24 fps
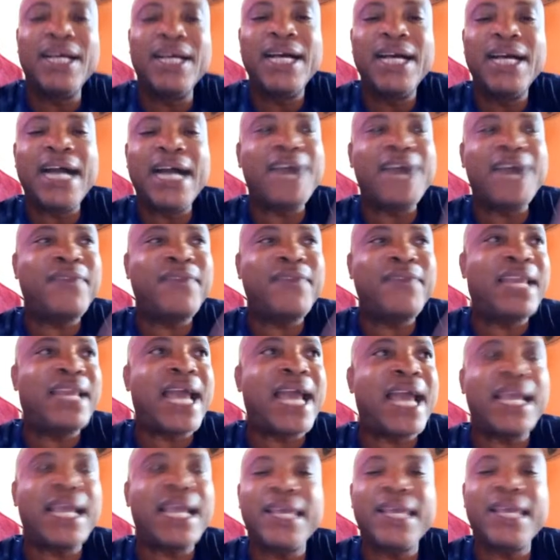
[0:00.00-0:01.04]
I feel
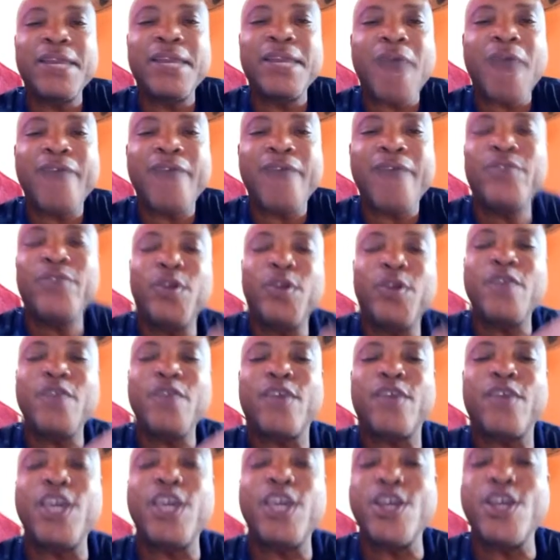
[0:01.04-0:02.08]
like I've known you for
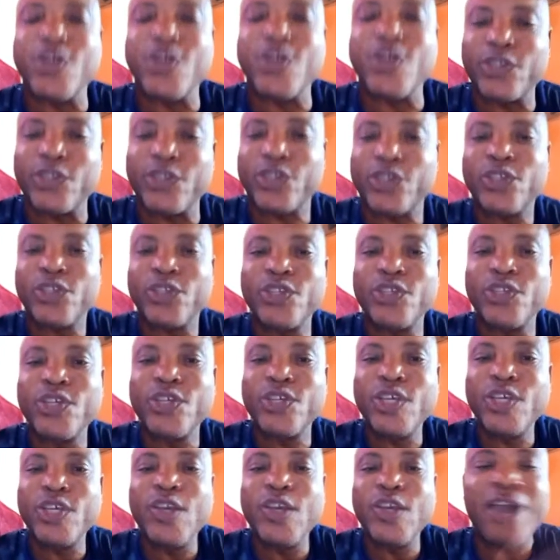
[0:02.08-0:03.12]
years.
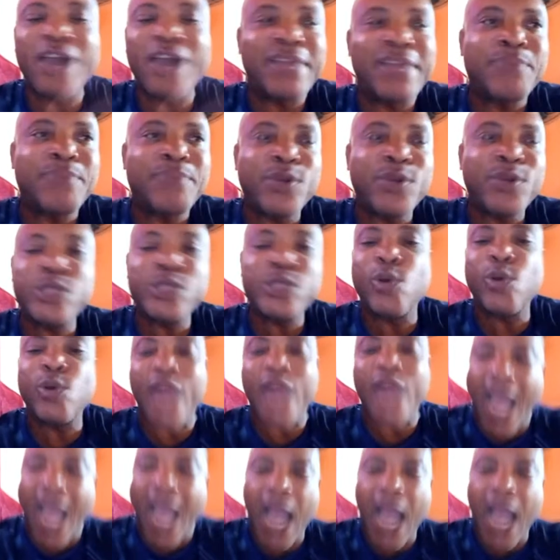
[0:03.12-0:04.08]
You have that persona,